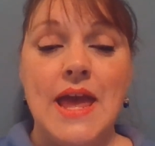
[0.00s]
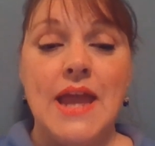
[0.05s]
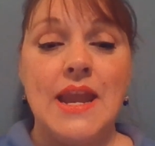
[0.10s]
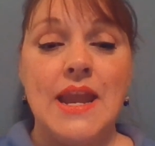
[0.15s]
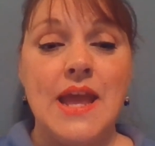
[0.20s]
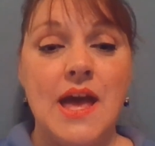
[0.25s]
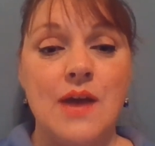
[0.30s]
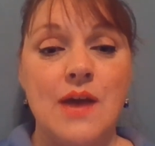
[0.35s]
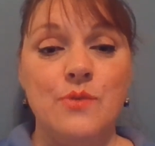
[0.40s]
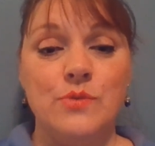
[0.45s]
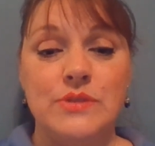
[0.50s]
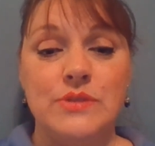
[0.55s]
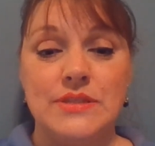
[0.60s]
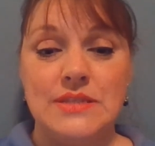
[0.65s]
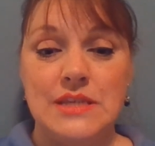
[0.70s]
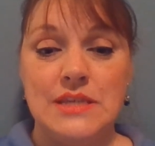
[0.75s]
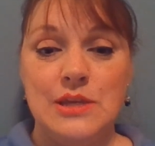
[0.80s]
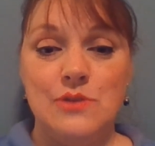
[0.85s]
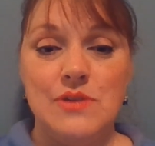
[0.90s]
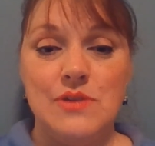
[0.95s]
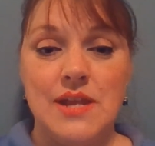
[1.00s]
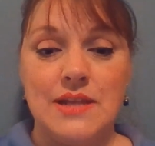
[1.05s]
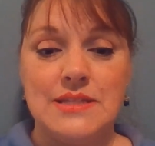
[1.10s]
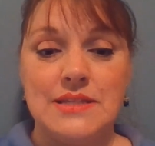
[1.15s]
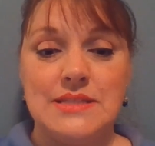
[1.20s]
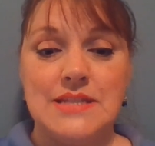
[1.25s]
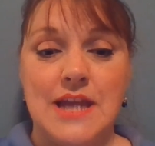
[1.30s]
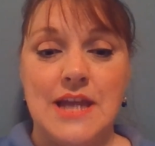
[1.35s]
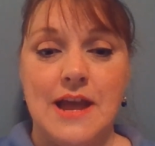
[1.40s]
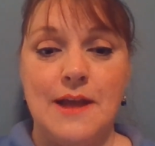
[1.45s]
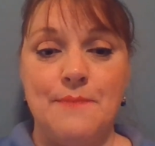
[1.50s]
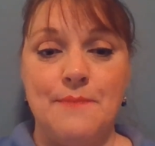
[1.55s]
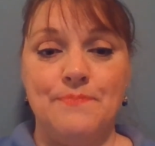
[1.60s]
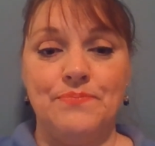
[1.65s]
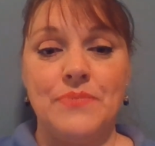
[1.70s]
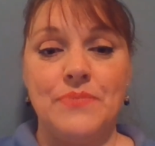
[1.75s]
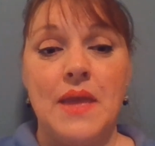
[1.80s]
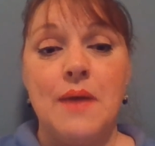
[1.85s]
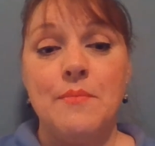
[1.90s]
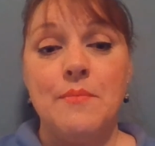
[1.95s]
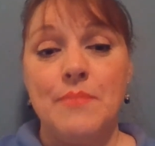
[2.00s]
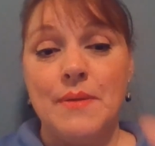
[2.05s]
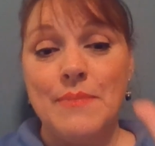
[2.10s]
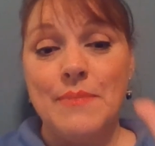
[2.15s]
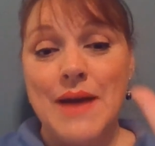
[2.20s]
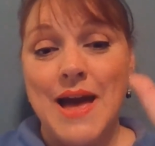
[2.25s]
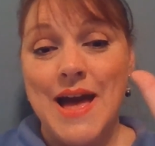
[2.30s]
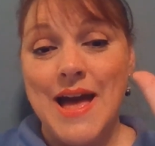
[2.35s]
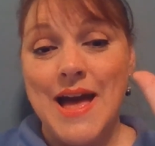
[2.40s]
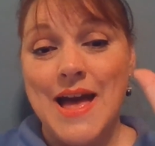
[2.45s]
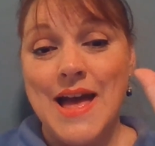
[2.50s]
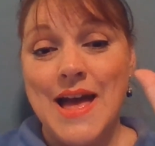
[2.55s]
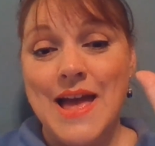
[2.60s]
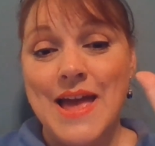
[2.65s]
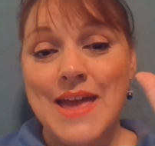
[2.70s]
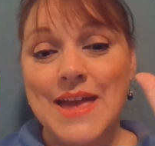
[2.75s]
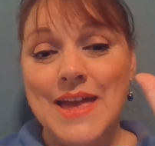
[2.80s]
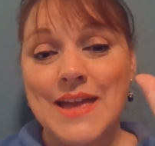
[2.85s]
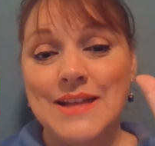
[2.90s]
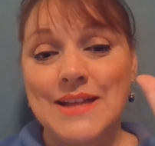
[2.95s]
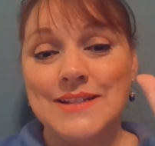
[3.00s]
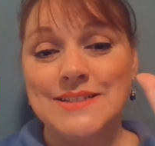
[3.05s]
And I will see you next time. Bye-bye.